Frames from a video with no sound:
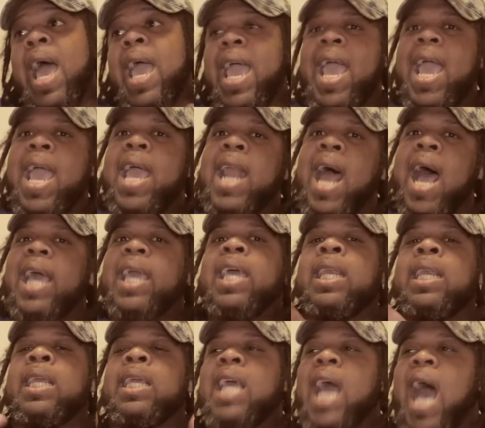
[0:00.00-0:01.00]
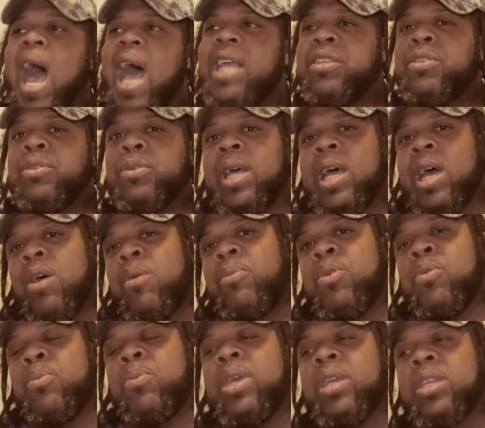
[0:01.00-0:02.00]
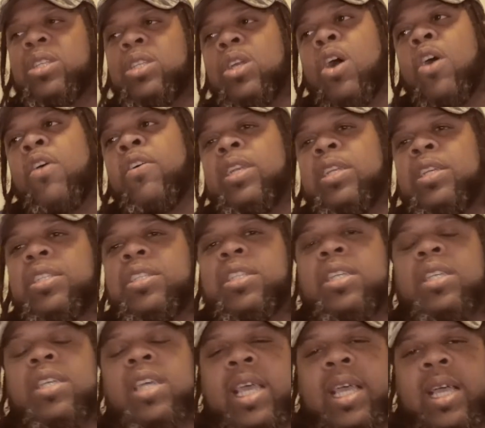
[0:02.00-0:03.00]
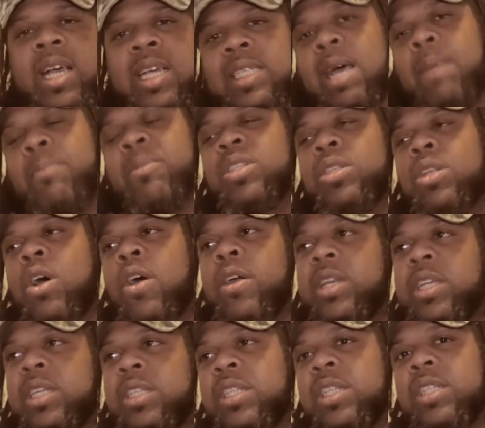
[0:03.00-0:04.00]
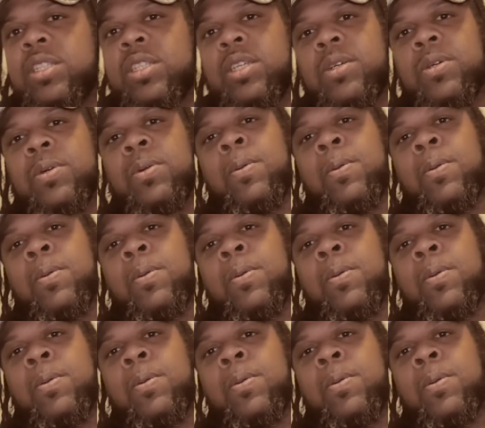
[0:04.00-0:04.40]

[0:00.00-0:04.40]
And I can guide you to help you be a star in this shit, because I'm a star in this shit. So,